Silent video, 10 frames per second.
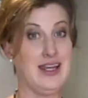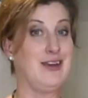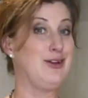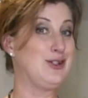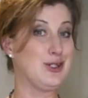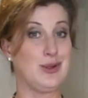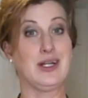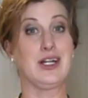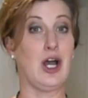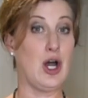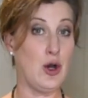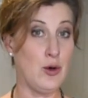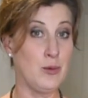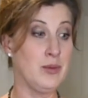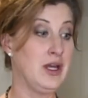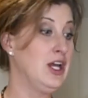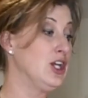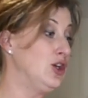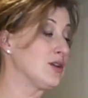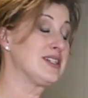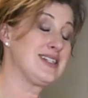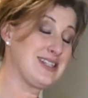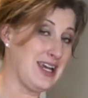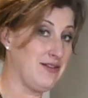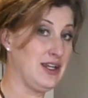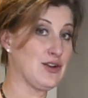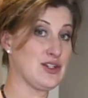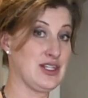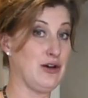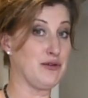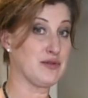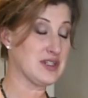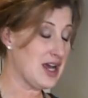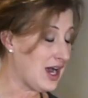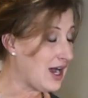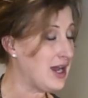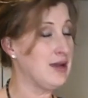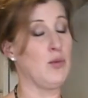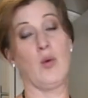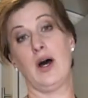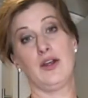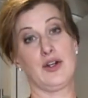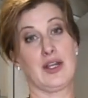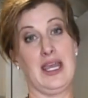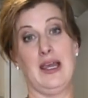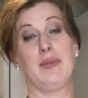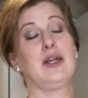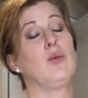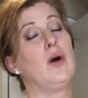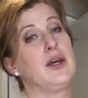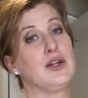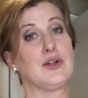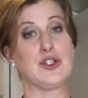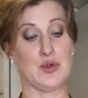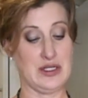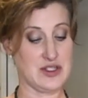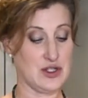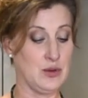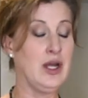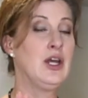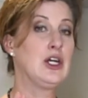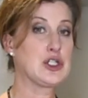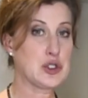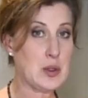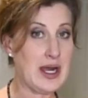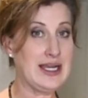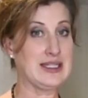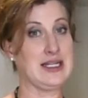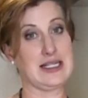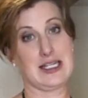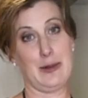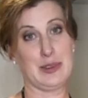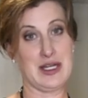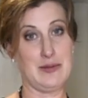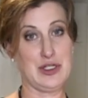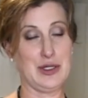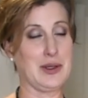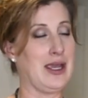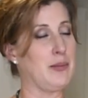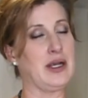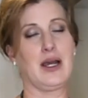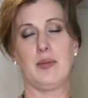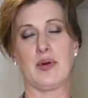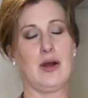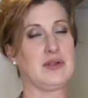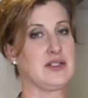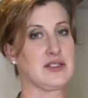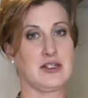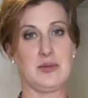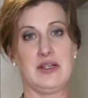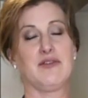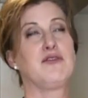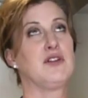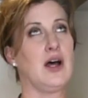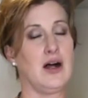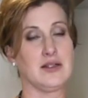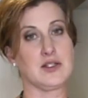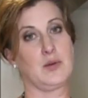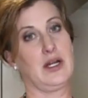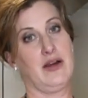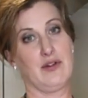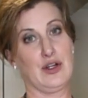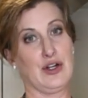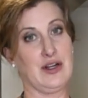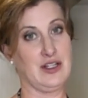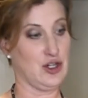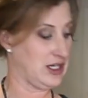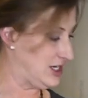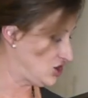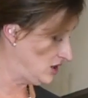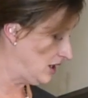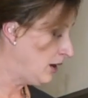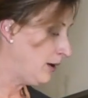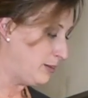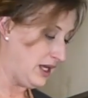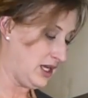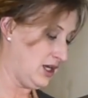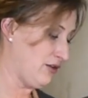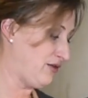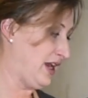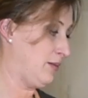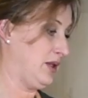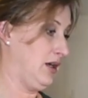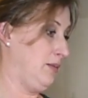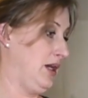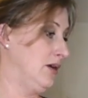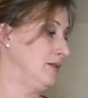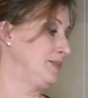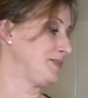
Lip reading: If you do it at home, you're saving yourself time while you're camping and while you're enjoying. So try it the next couple times you go camping. I promise it's going to be flawless whenever you're in your kitchen making your family a meal.